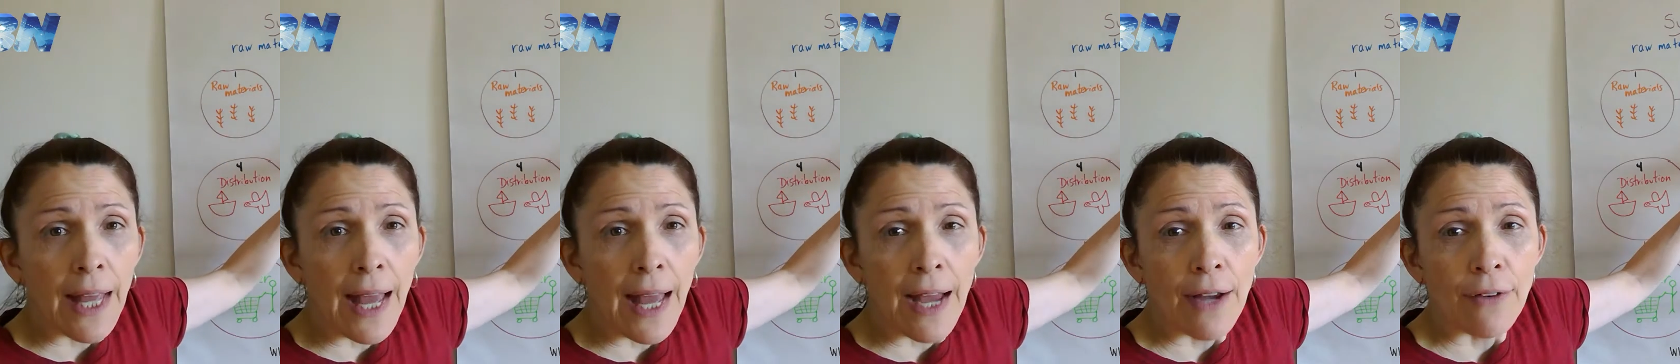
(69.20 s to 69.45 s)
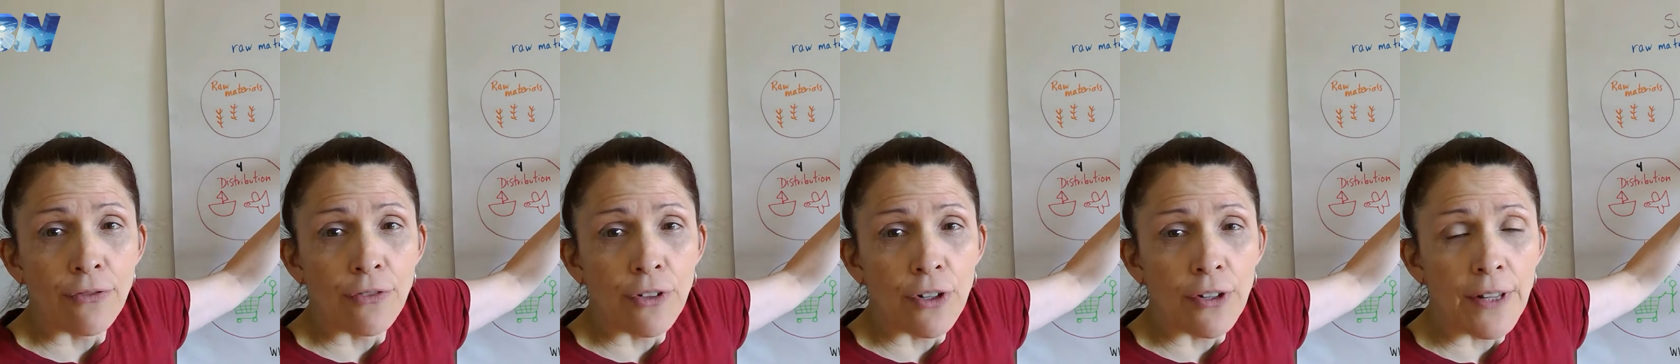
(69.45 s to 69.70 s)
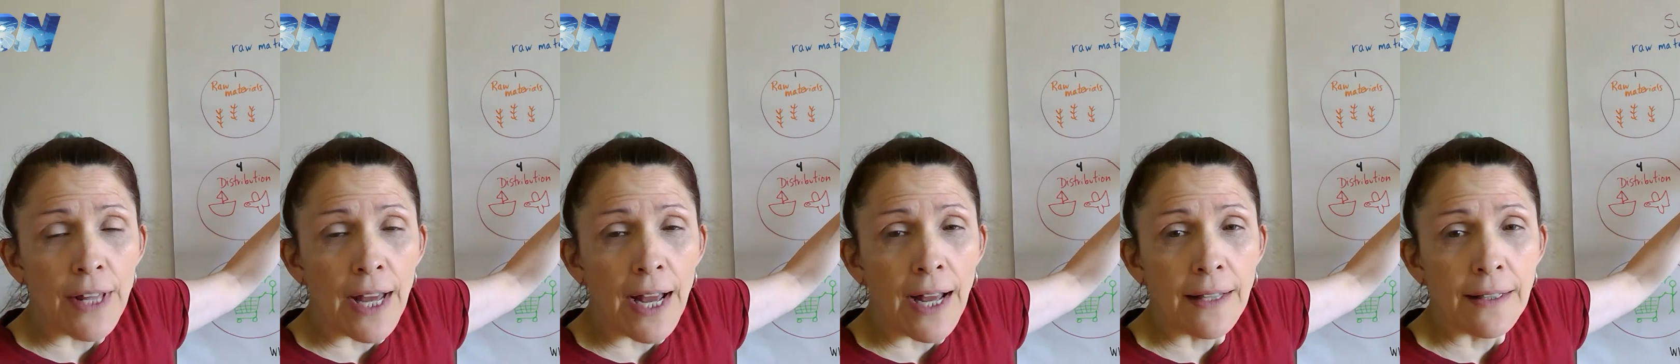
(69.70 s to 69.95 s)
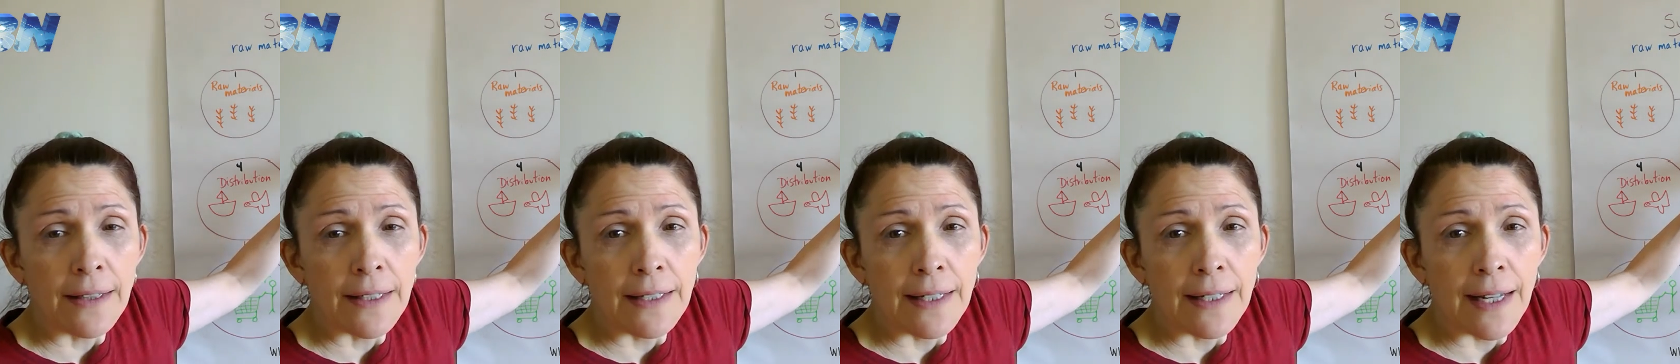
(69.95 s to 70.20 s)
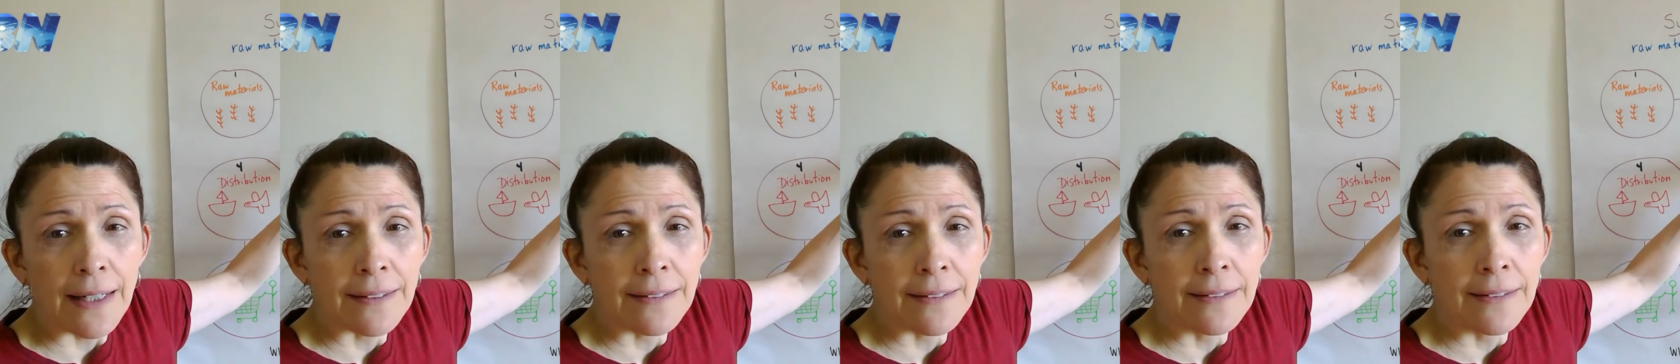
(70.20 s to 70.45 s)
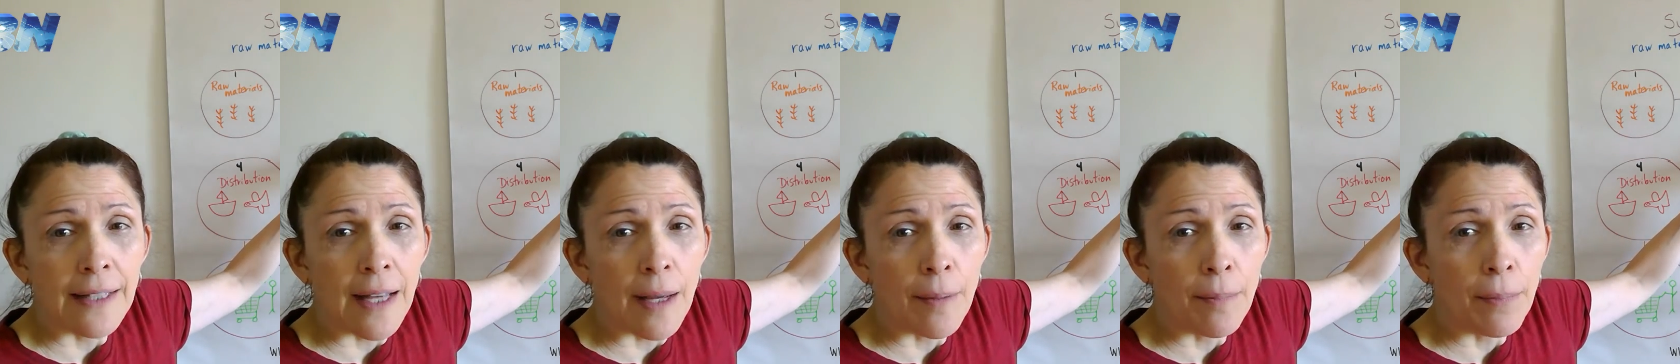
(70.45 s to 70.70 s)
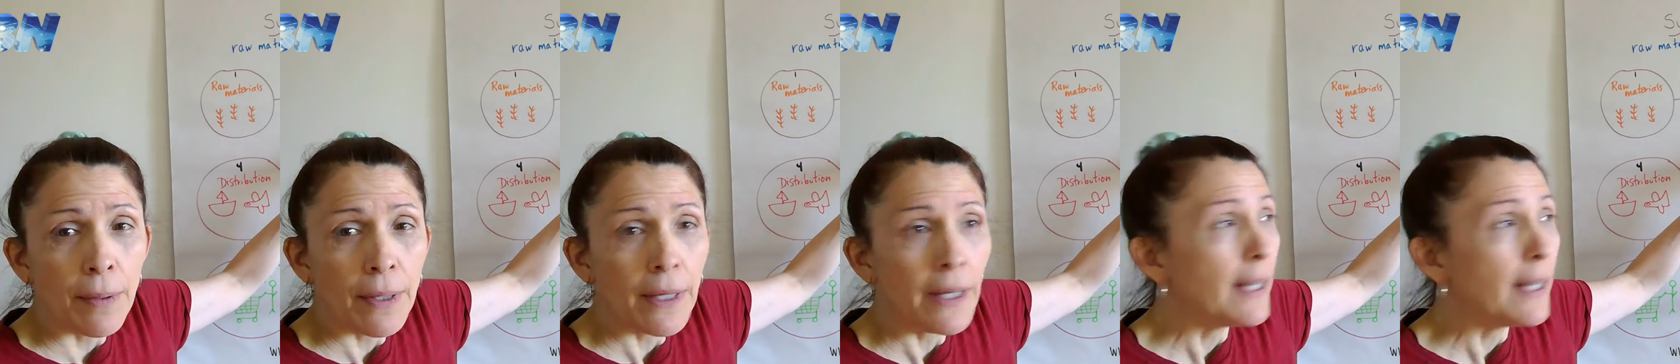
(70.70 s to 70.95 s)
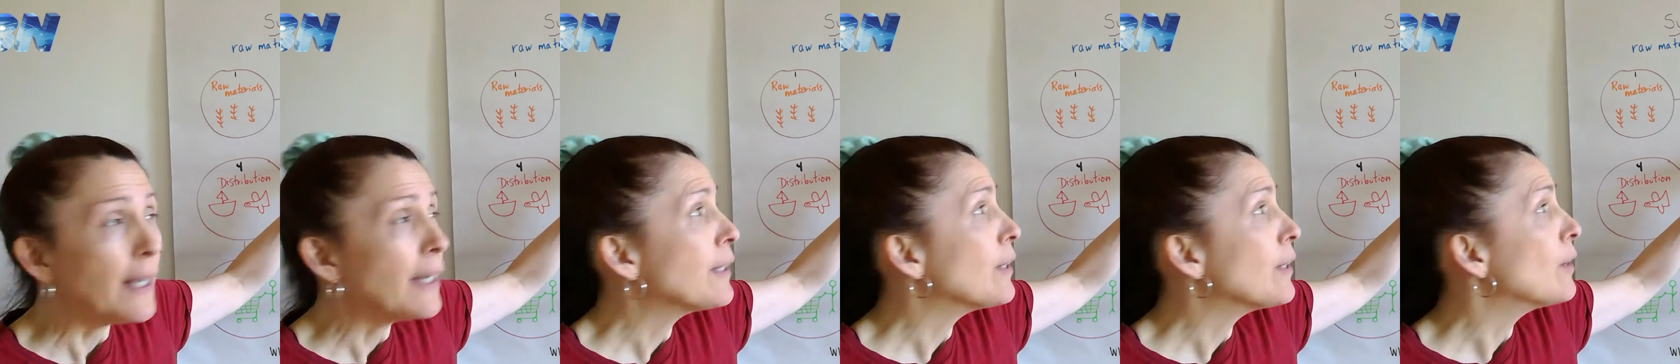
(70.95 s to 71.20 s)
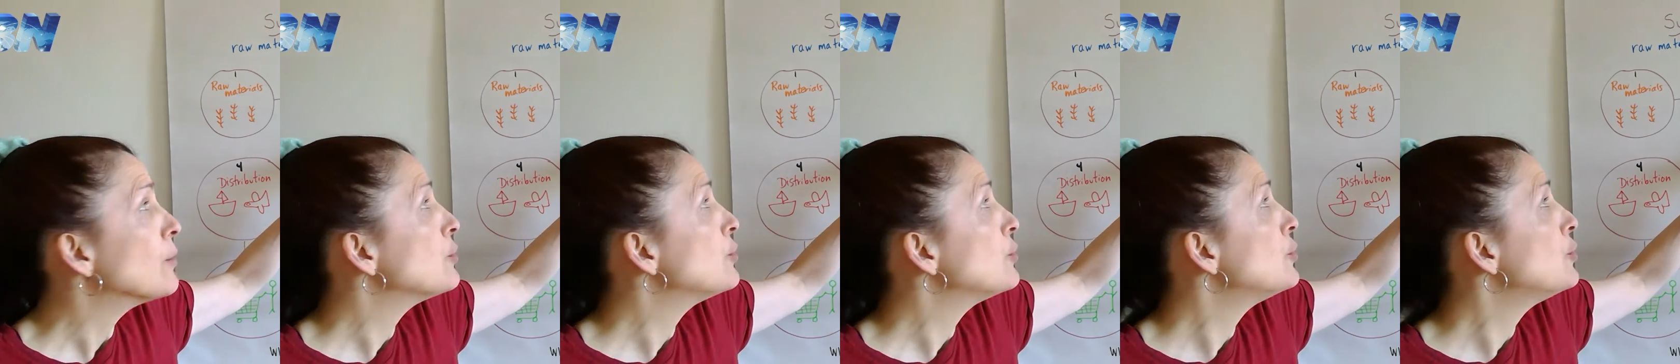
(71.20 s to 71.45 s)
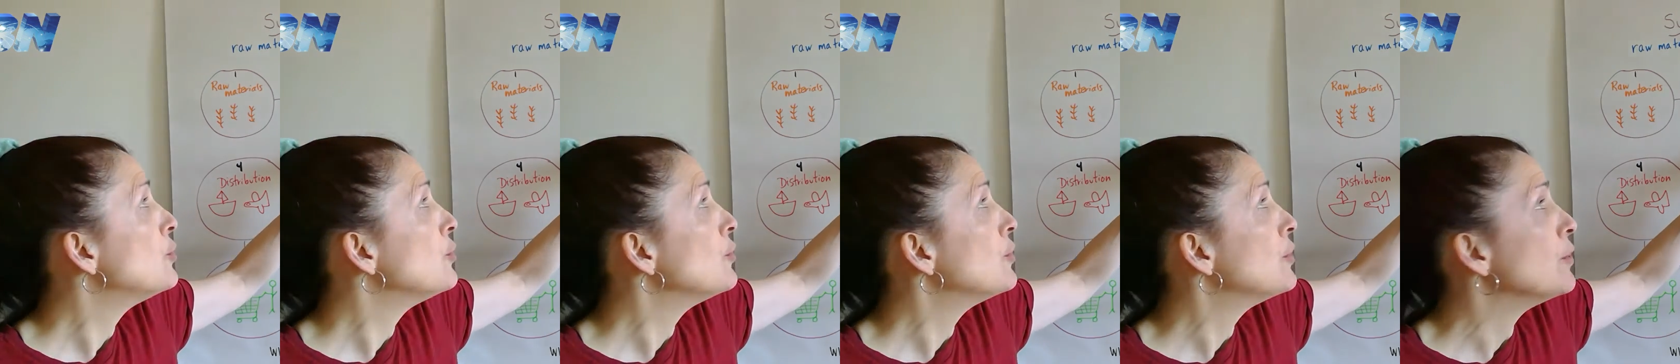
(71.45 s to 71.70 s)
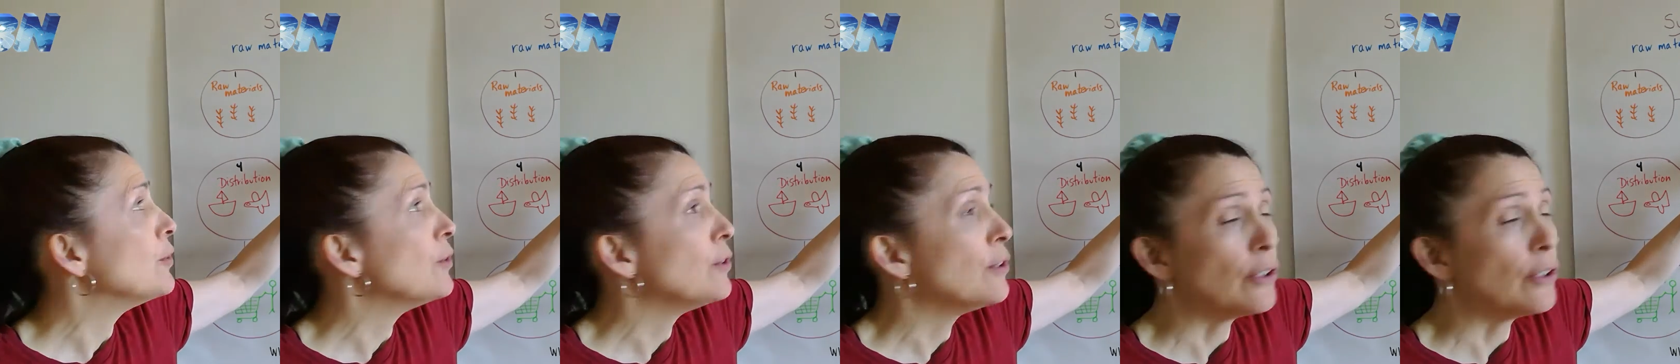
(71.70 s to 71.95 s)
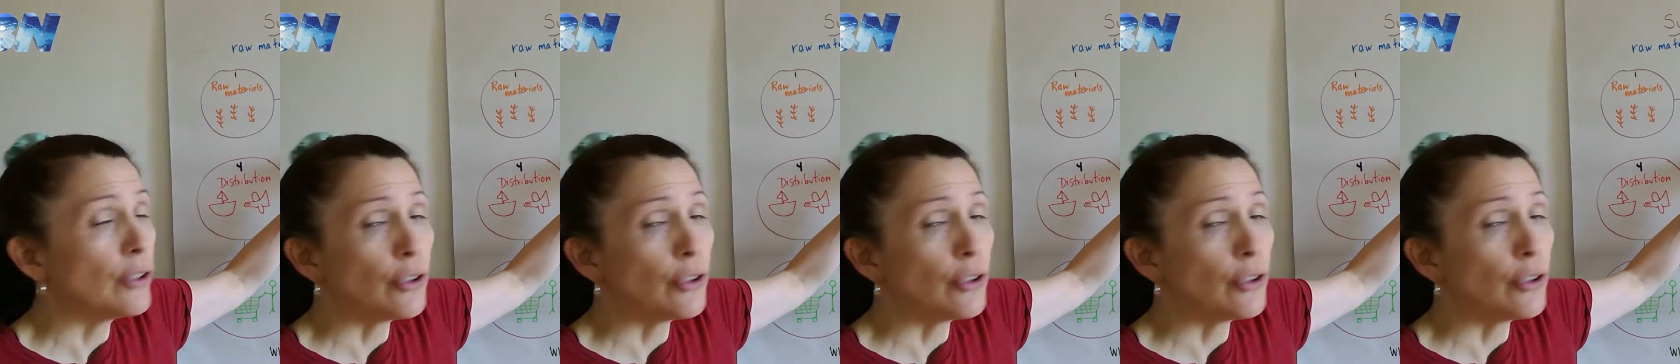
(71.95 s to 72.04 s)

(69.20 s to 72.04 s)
After that, the next step, it goes to the